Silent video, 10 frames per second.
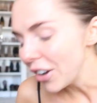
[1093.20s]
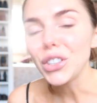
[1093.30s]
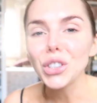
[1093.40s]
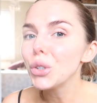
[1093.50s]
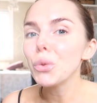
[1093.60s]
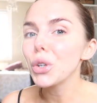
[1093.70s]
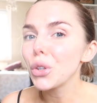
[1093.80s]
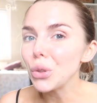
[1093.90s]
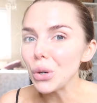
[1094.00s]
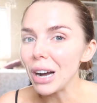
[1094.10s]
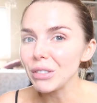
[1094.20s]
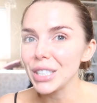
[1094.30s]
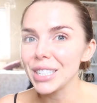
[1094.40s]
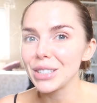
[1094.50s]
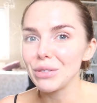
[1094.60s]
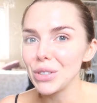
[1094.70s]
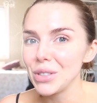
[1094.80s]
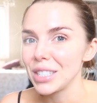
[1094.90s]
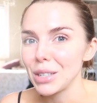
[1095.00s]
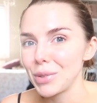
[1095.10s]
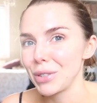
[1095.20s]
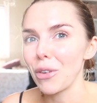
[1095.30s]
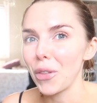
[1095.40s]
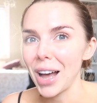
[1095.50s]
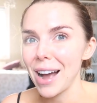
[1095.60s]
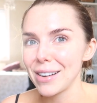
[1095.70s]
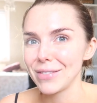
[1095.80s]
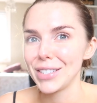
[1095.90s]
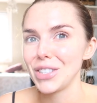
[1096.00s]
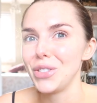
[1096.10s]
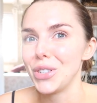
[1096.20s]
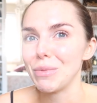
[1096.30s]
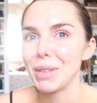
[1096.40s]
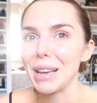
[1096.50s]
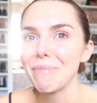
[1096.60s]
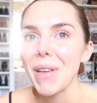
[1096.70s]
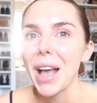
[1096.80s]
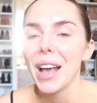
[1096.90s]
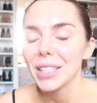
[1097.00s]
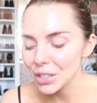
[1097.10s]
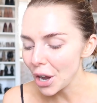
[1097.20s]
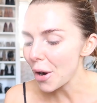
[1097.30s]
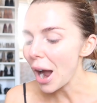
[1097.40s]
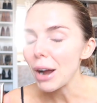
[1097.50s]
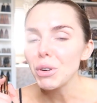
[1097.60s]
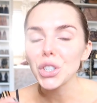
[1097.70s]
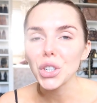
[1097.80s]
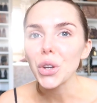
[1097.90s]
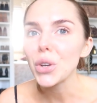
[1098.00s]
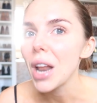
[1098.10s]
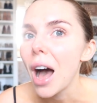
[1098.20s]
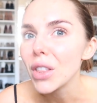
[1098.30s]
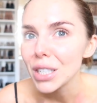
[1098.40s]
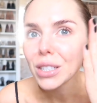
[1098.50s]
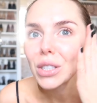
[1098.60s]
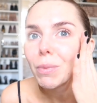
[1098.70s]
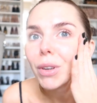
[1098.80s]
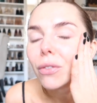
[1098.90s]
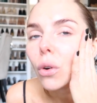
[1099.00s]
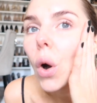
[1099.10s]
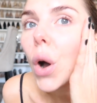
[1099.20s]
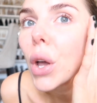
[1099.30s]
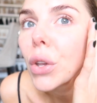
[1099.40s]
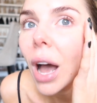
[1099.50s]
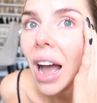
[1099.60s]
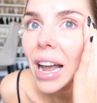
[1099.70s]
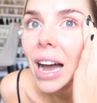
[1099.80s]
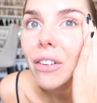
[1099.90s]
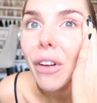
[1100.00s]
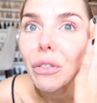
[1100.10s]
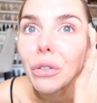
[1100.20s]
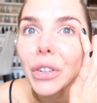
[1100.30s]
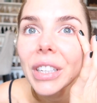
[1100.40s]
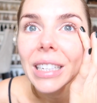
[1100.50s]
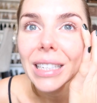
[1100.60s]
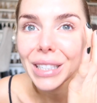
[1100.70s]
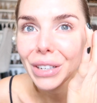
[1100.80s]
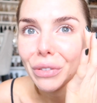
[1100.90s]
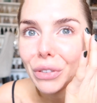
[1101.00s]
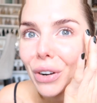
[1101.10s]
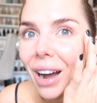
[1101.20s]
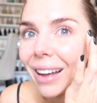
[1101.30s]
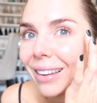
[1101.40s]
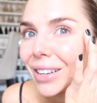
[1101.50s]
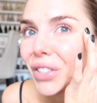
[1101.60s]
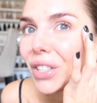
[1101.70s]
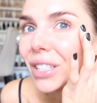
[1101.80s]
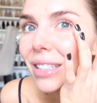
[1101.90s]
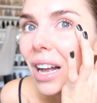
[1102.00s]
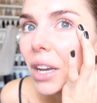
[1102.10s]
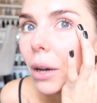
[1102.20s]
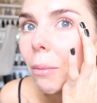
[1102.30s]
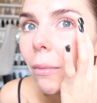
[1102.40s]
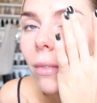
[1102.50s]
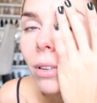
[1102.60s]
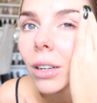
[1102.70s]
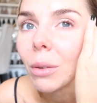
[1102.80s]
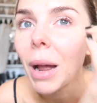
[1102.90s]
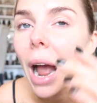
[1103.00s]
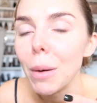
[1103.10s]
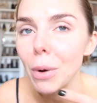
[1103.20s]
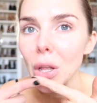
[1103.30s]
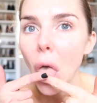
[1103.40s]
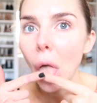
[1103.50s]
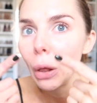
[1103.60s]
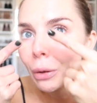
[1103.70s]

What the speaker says: you would have thought after years of doing this, I would have got the hang of this YouTube thing. So I will show you now, this is the before. I have really see-through eyelashes, like, oh god, my eyebrows.